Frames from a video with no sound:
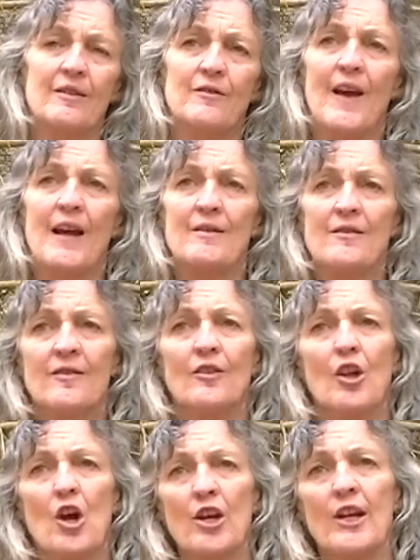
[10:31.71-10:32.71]
of
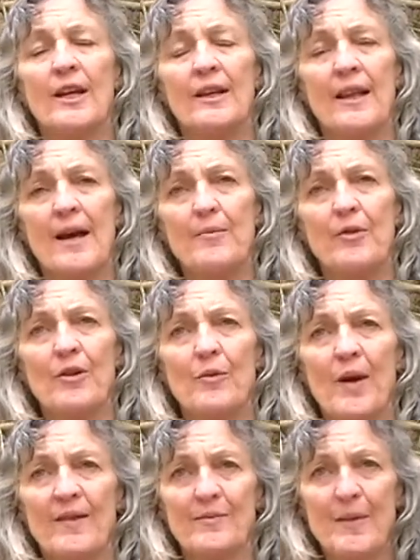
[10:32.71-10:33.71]
Anderson Logging and Lumber in
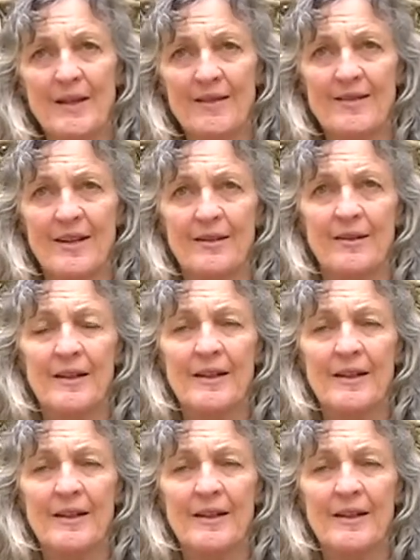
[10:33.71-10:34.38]
Westminster,